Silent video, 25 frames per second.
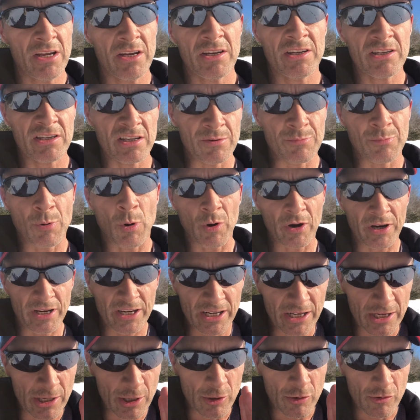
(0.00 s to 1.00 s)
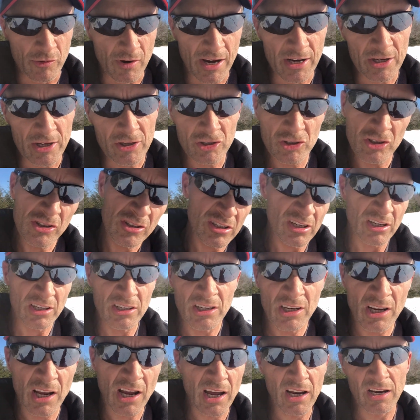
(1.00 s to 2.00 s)
you point in a direction and you
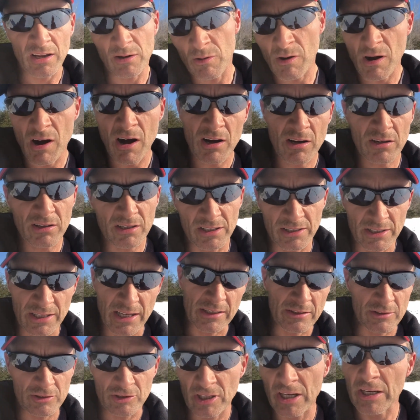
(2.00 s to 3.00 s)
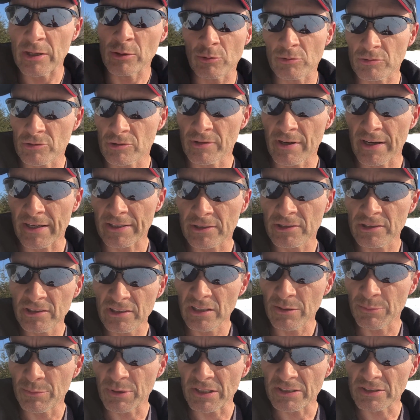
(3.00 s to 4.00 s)
kind of walk in that general direction. You
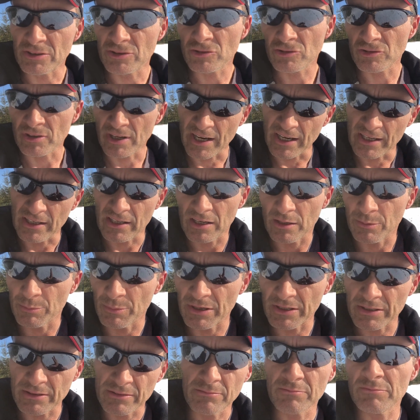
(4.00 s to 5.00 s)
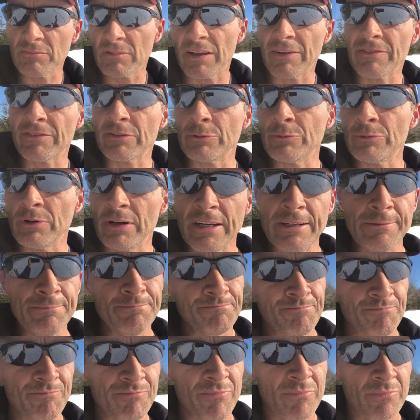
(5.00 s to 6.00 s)
might stray a little bit left or right,
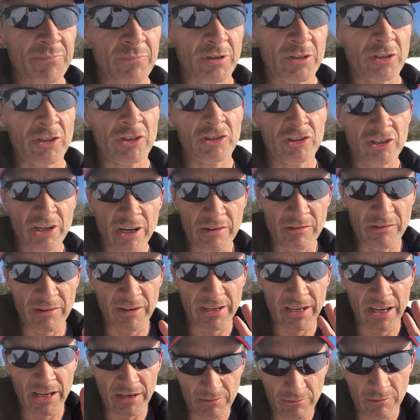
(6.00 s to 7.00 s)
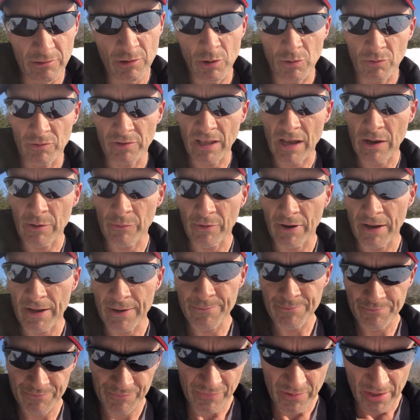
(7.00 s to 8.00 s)
but you generally get going that way.
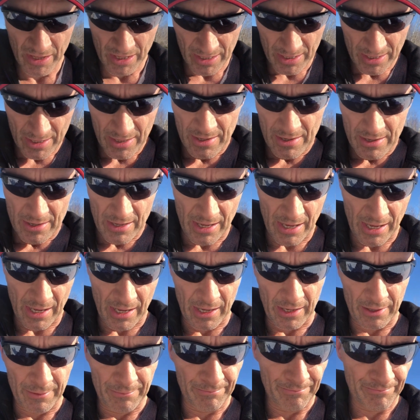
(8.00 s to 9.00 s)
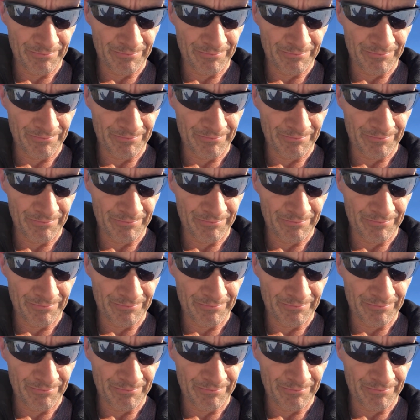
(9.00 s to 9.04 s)
And,